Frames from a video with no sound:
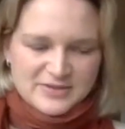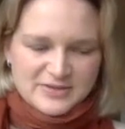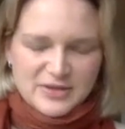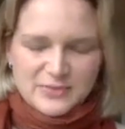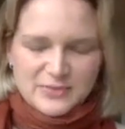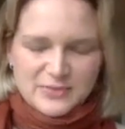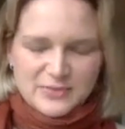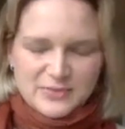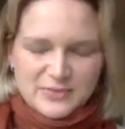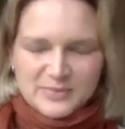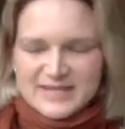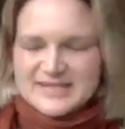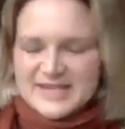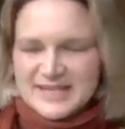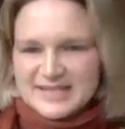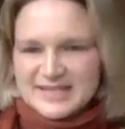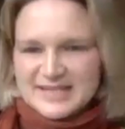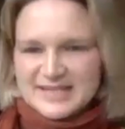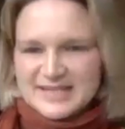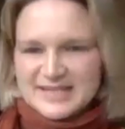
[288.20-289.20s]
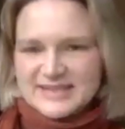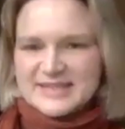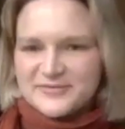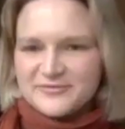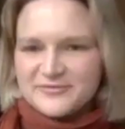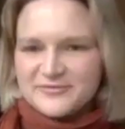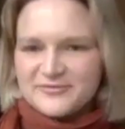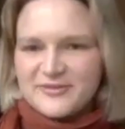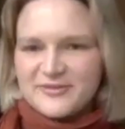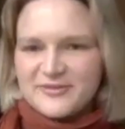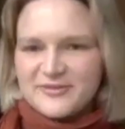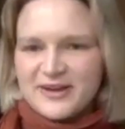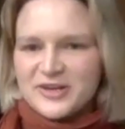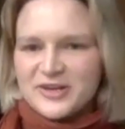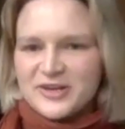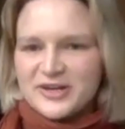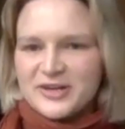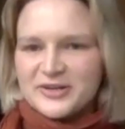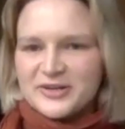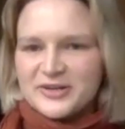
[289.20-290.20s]
you know, we're inside these
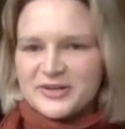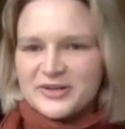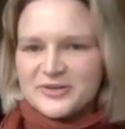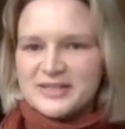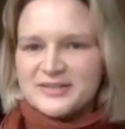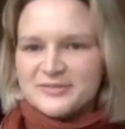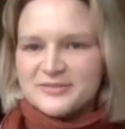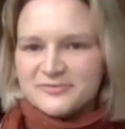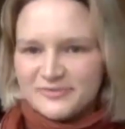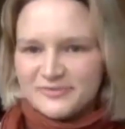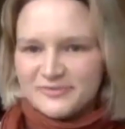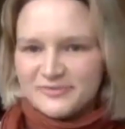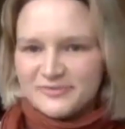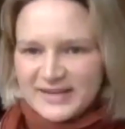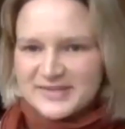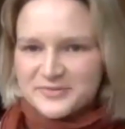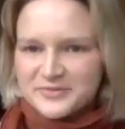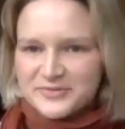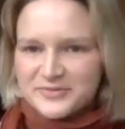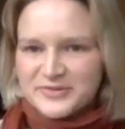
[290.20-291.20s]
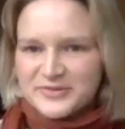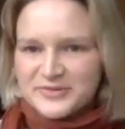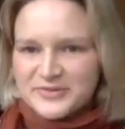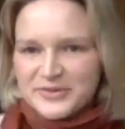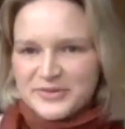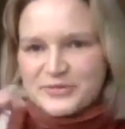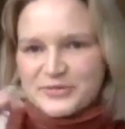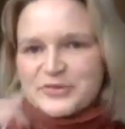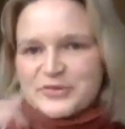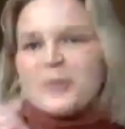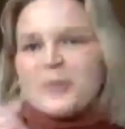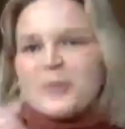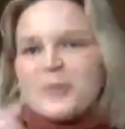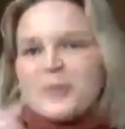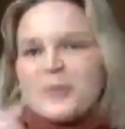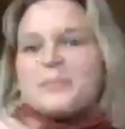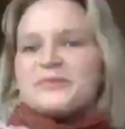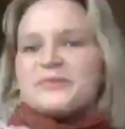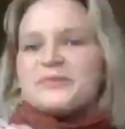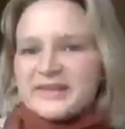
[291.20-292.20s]
fragile vessels on
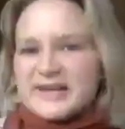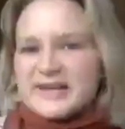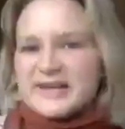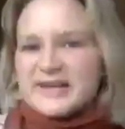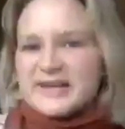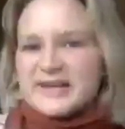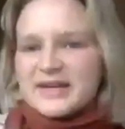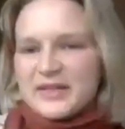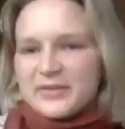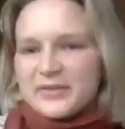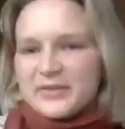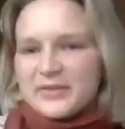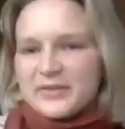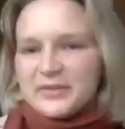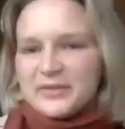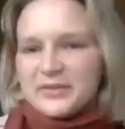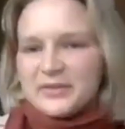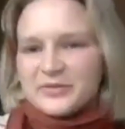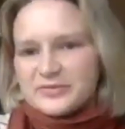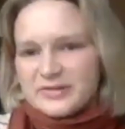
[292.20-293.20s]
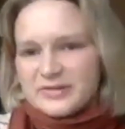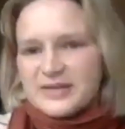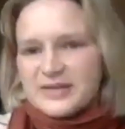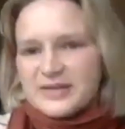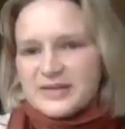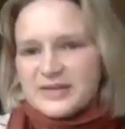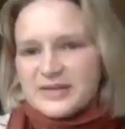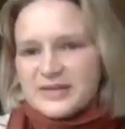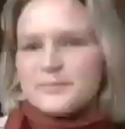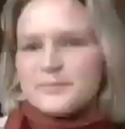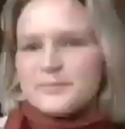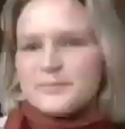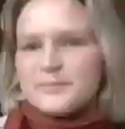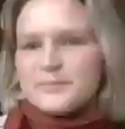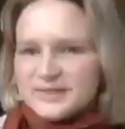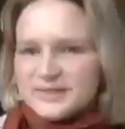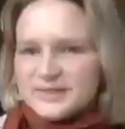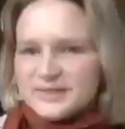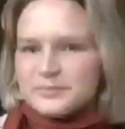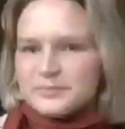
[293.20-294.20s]
top of the earth. We're not
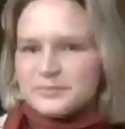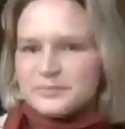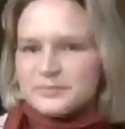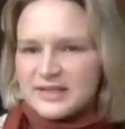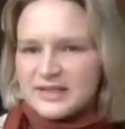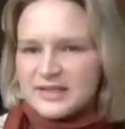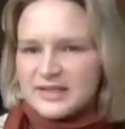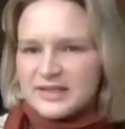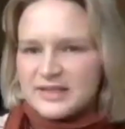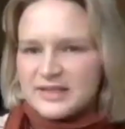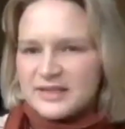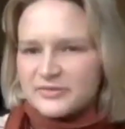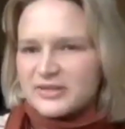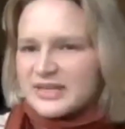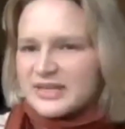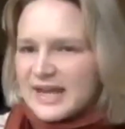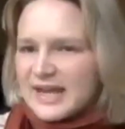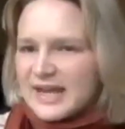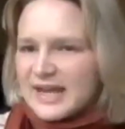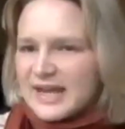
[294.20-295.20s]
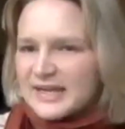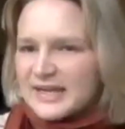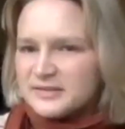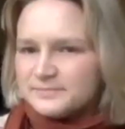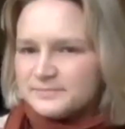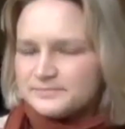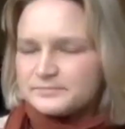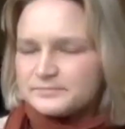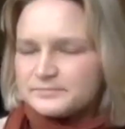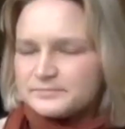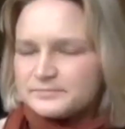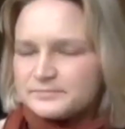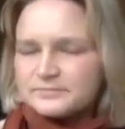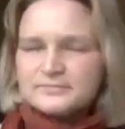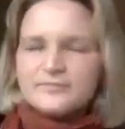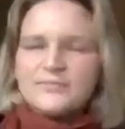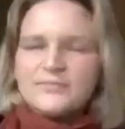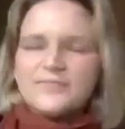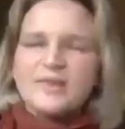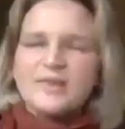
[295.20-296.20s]
embedded within the earth on the land.
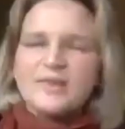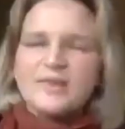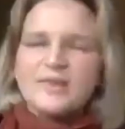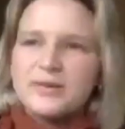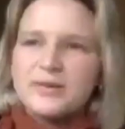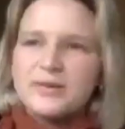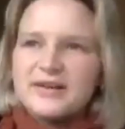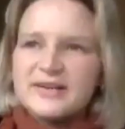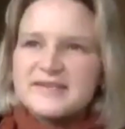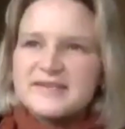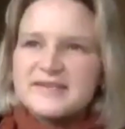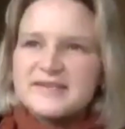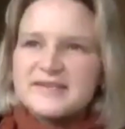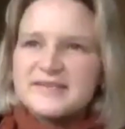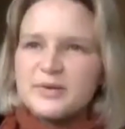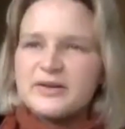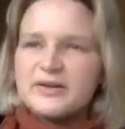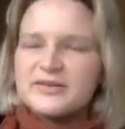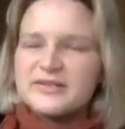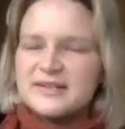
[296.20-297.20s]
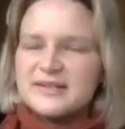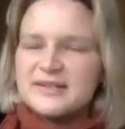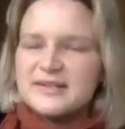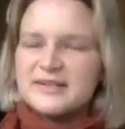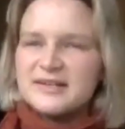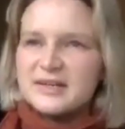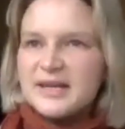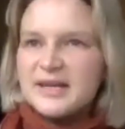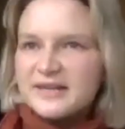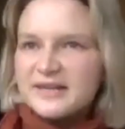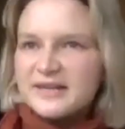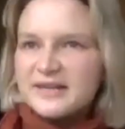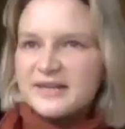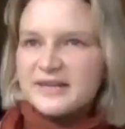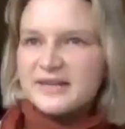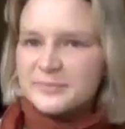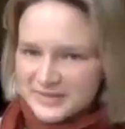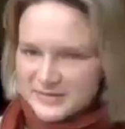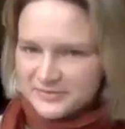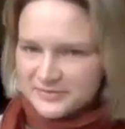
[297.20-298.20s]
Whereas the world as
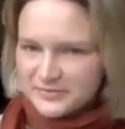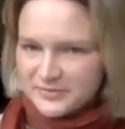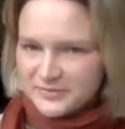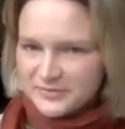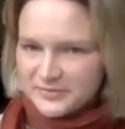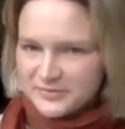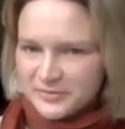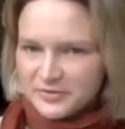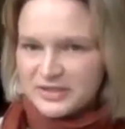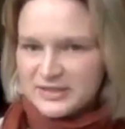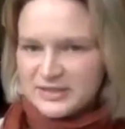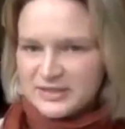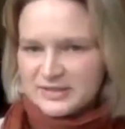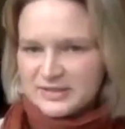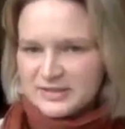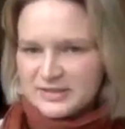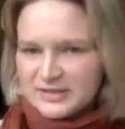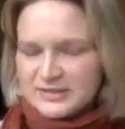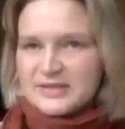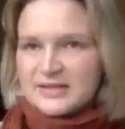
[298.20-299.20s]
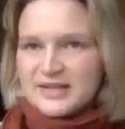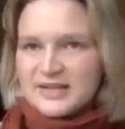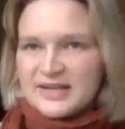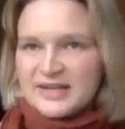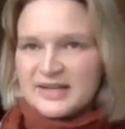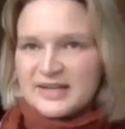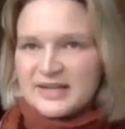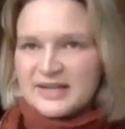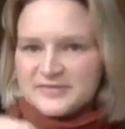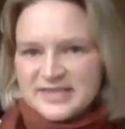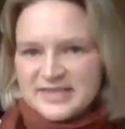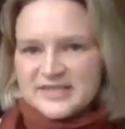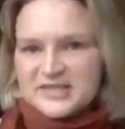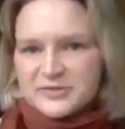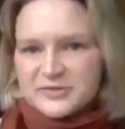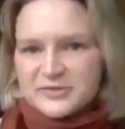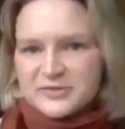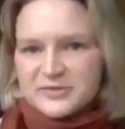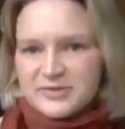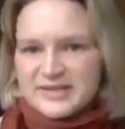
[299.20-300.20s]
archipelago metaphor kind of
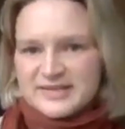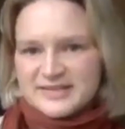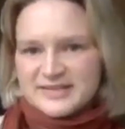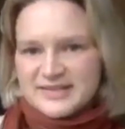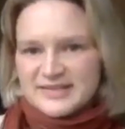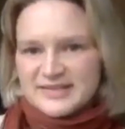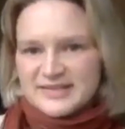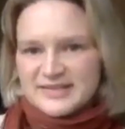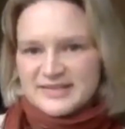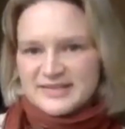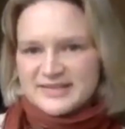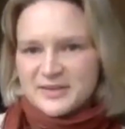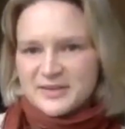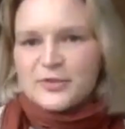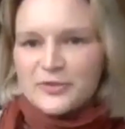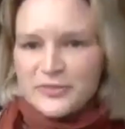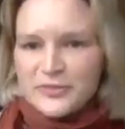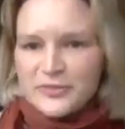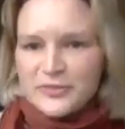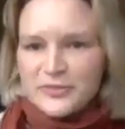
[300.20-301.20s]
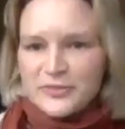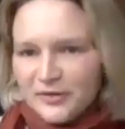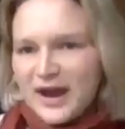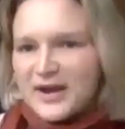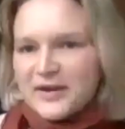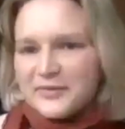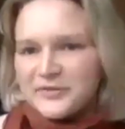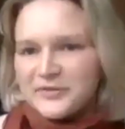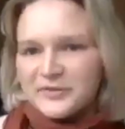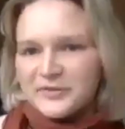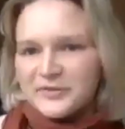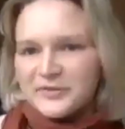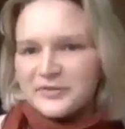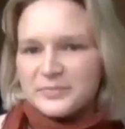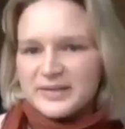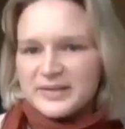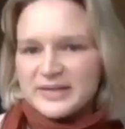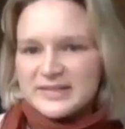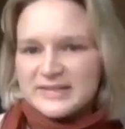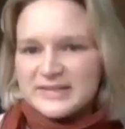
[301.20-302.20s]
situates us on the ground,
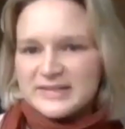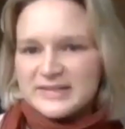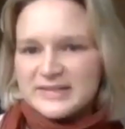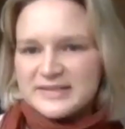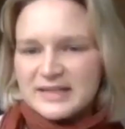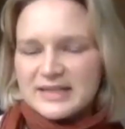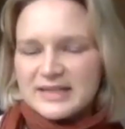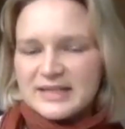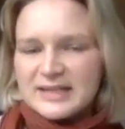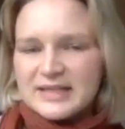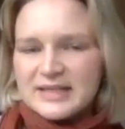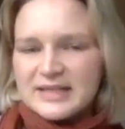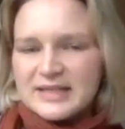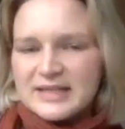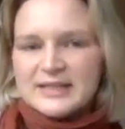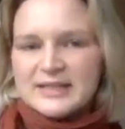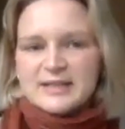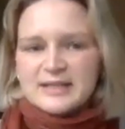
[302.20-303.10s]
basically.